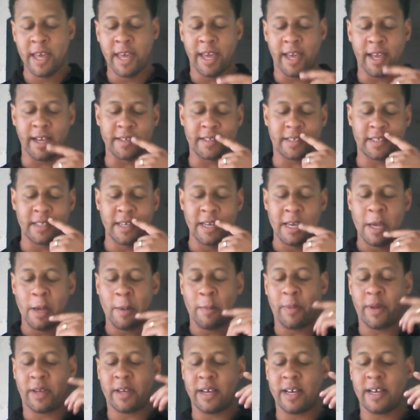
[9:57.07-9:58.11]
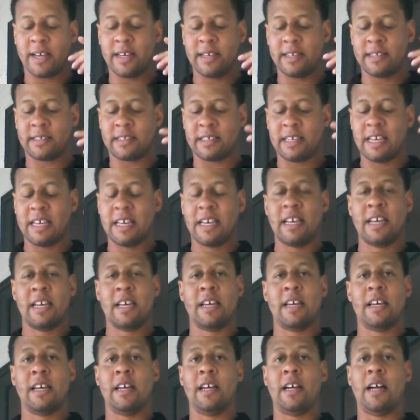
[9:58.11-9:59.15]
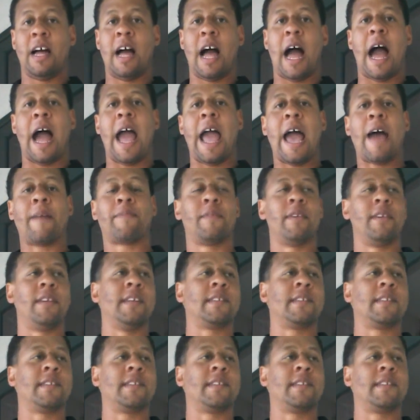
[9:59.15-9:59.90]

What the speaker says: is because I have to